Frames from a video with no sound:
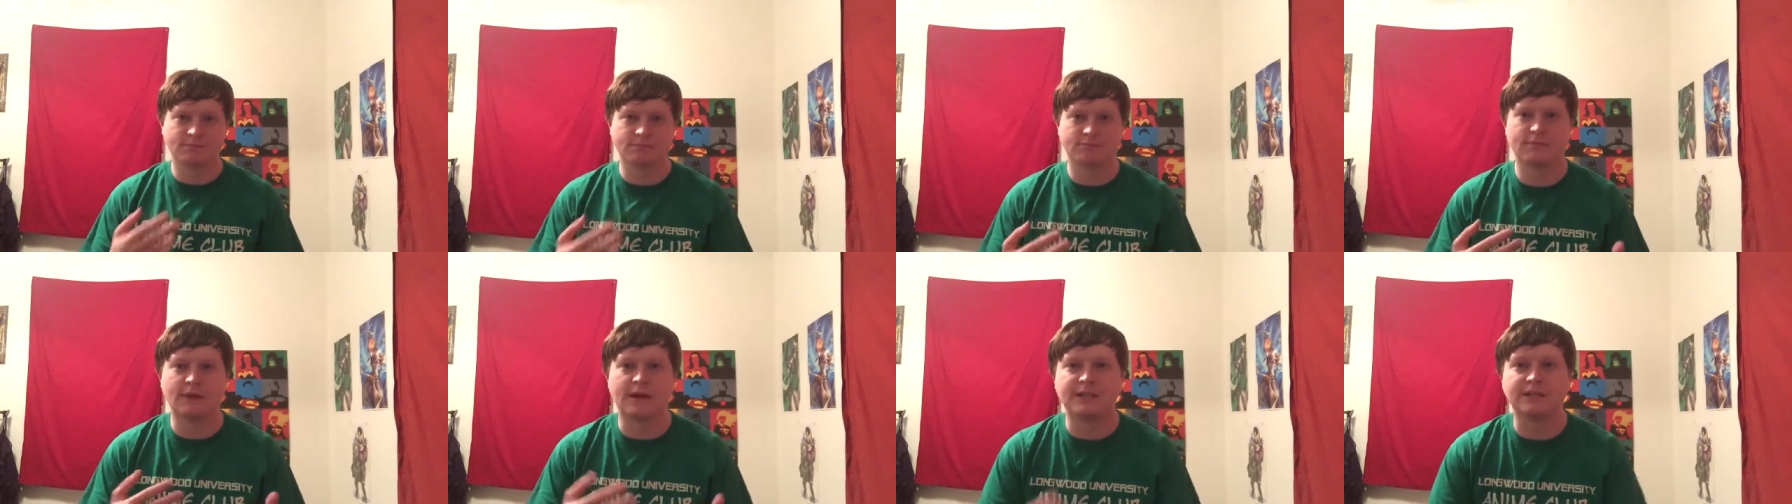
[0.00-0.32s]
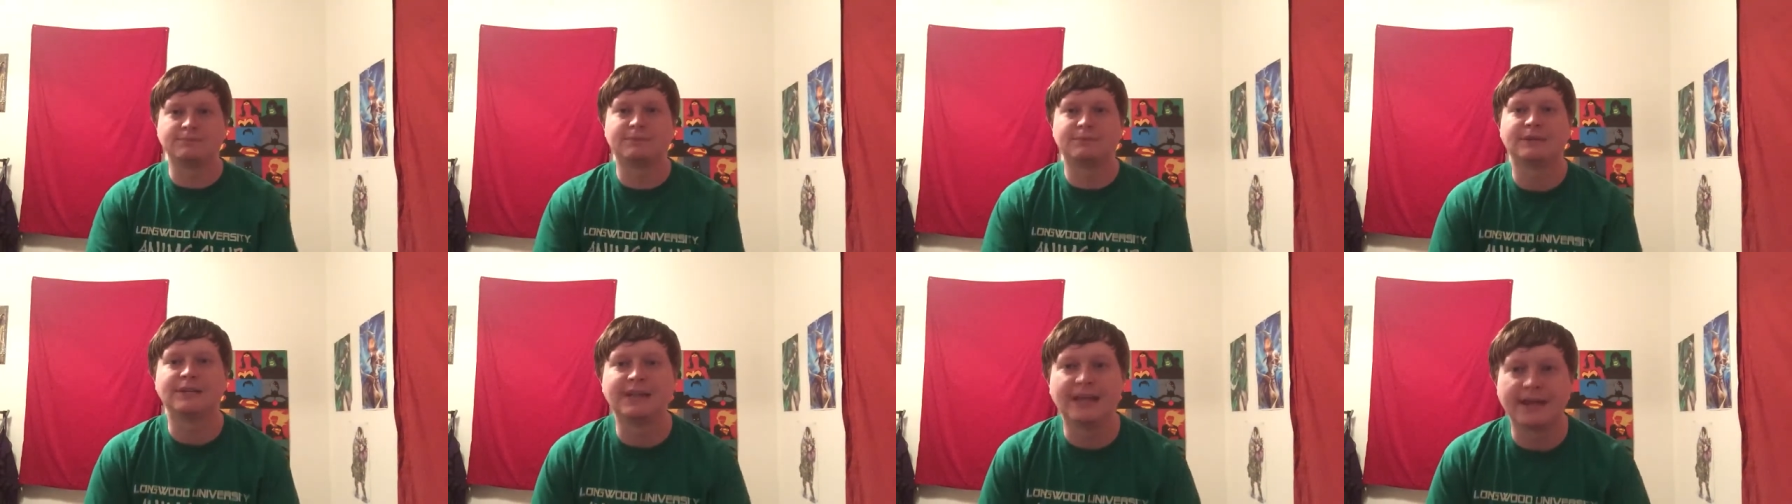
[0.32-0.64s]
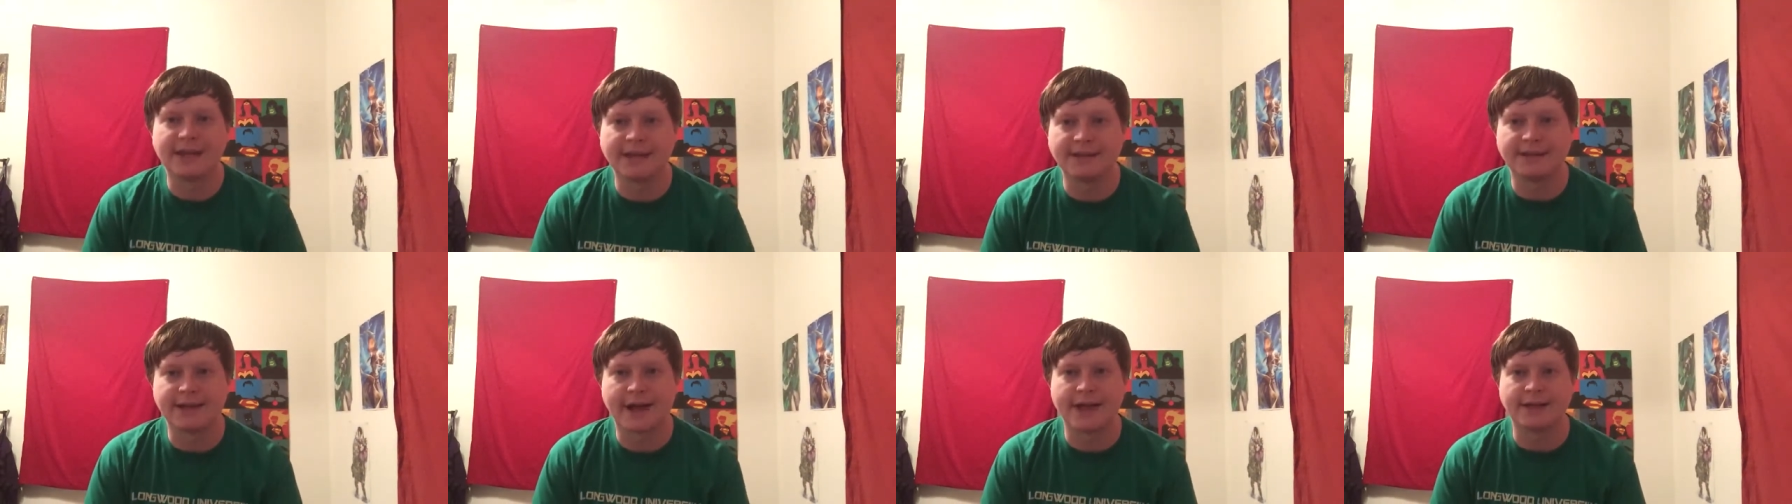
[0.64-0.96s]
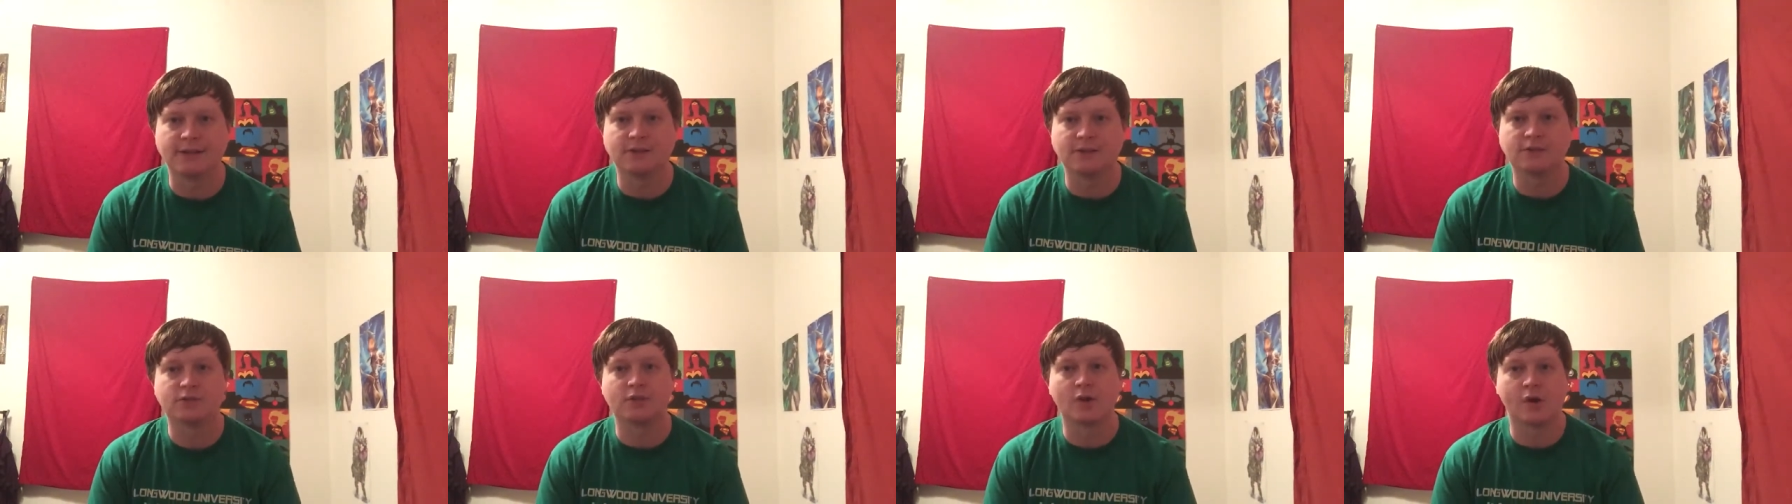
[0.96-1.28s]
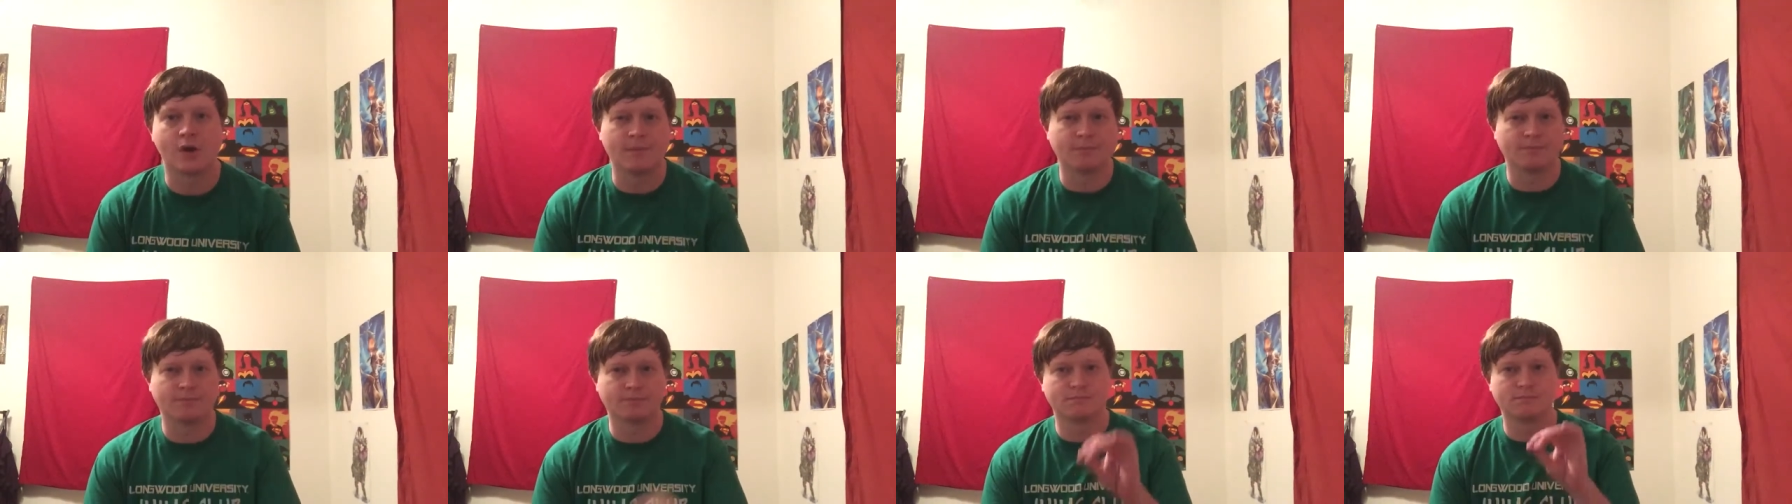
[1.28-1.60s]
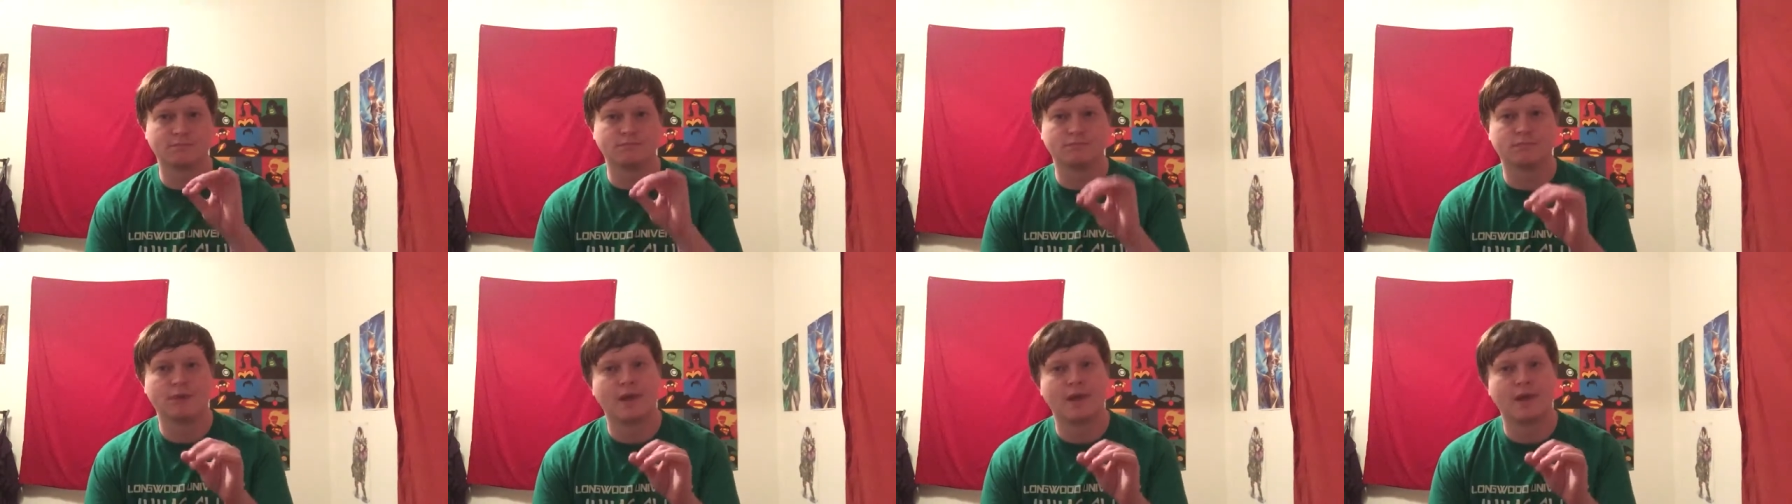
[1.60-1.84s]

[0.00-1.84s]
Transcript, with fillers: money's been getting tight, so I'm